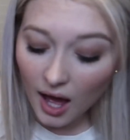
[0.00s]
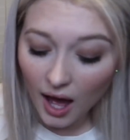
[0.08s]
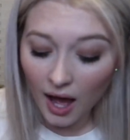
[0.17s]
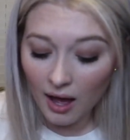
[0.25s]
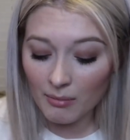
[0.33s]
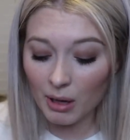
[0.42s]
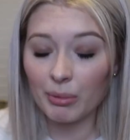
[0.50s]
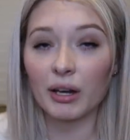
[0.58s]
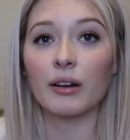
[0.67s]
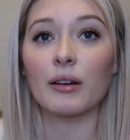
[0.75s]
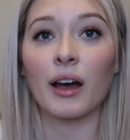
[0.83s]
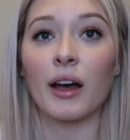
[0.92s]
Pirates
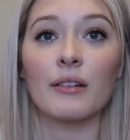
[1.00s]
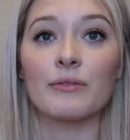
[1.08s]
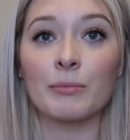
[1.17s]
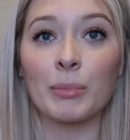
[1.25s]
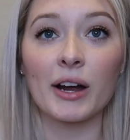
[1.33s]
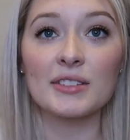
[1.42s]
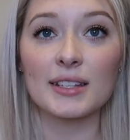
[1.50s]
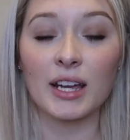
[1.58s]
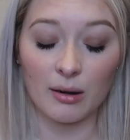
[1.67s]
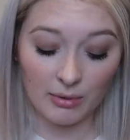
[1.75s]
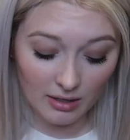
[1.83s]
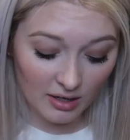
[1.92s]
of the
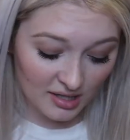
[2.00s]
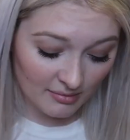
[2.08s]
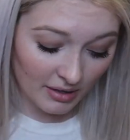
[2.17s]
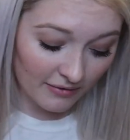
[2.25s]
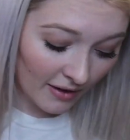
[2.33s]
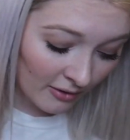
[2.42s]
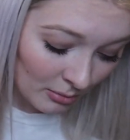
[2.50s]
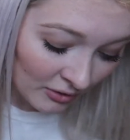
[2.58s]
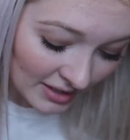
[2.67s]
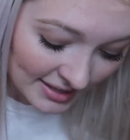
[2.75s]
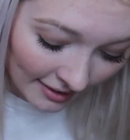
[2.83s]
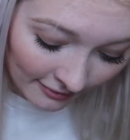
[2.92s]
Caribbean are some of my favorite
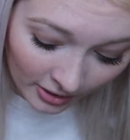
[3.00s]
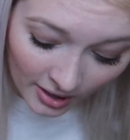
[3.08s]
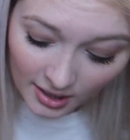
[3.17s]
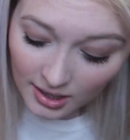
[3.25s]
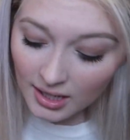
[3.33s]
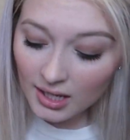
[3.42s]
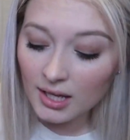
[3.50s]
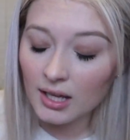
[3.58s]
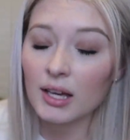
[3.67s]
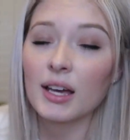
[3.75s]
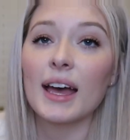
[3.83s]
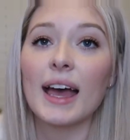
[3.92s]
movies ever.
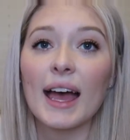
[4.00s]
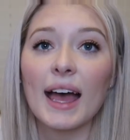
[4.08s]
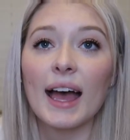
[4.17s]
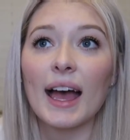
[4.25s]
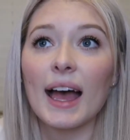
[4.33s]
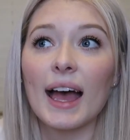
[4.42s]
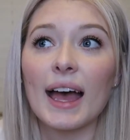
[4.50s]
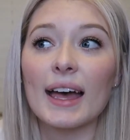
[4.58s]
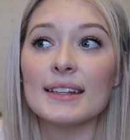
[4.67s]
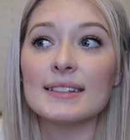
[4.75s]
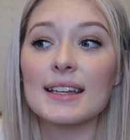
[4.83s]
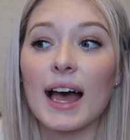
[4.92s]

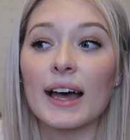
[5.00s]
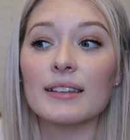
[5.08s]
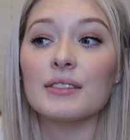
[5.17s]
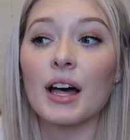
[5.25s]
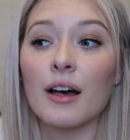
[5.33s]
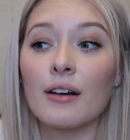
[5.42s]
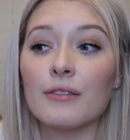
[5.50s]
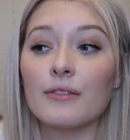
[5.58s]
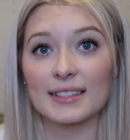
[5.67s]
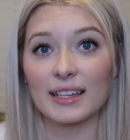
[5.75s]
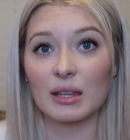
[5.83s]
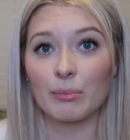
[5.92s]
And I
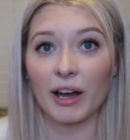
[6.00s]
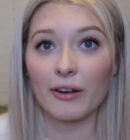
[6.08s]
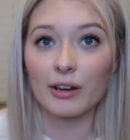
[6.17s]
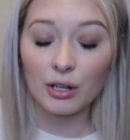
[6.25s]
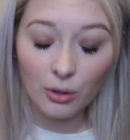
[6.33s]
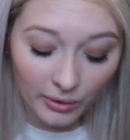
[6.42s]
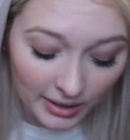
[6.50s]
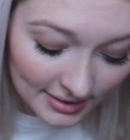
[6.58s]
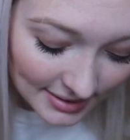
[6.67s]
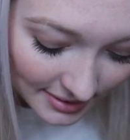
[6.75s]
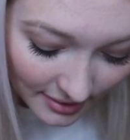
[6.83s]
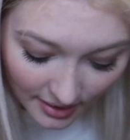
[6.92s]
love like the pirate
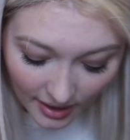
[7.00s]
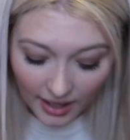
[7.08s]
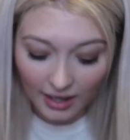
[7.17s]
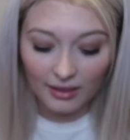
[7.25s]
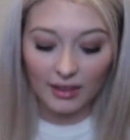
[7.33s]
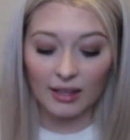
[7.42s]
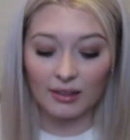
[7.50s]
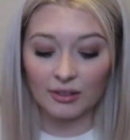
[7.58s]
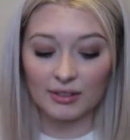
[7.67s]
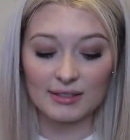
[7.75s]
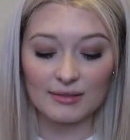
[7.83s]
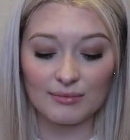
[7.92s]
coins. And I think it
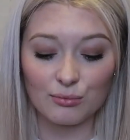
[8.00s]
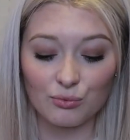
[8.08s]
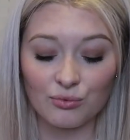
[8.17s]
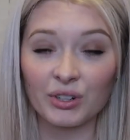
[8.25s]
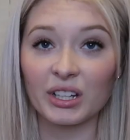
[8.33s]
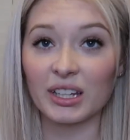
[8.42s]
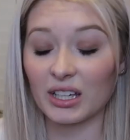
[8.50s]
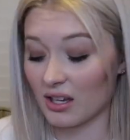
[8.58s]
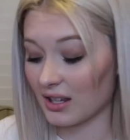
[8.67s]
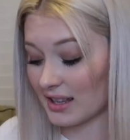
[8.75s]
looks really good.